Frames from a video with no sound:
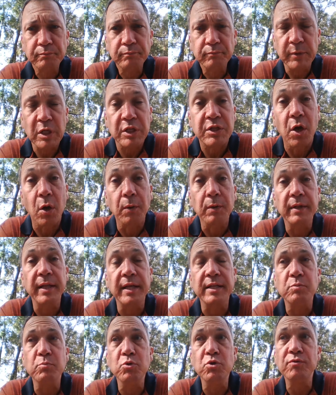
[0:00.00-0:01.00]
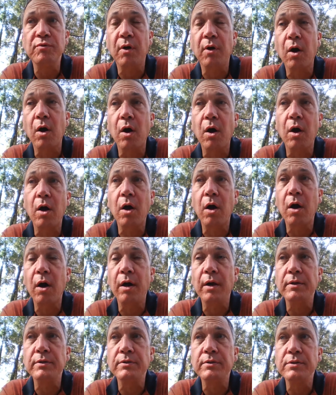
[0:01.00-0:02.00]
So let's move
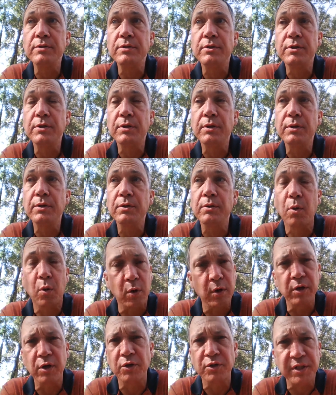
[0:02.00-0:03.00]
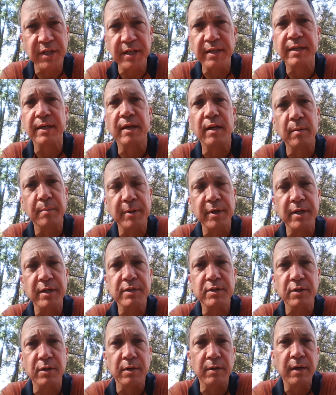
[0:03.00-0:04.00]
on to, or go see a
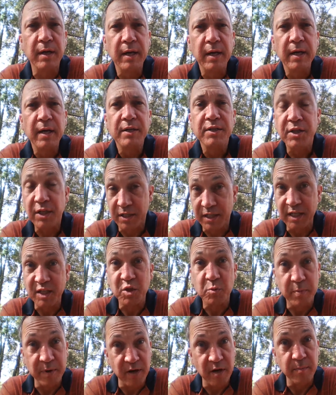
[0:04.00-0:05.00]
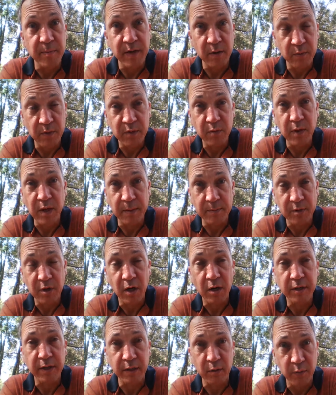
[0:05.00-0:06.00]
therapist, or just experiment with what I'm
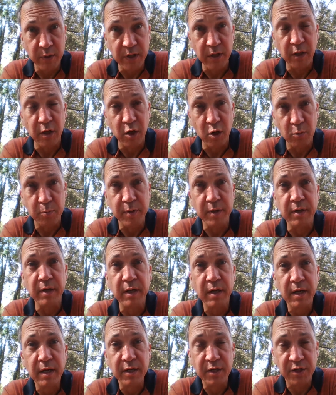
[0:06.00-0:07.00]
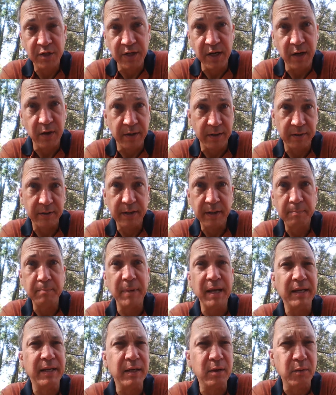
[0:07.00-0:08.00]
talking. Real open sharing.
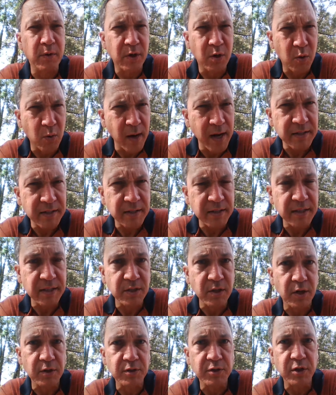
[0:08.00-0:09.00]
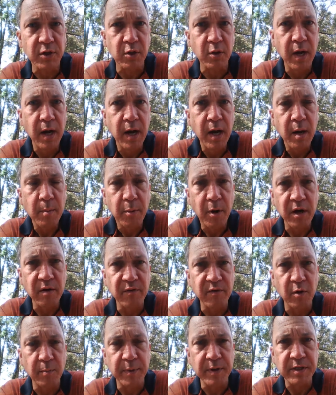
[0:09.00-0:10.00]
Making requests is also part of
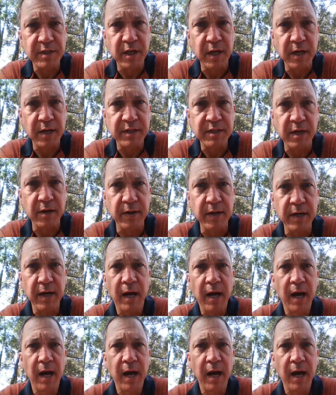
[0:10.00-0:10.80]
open sharing.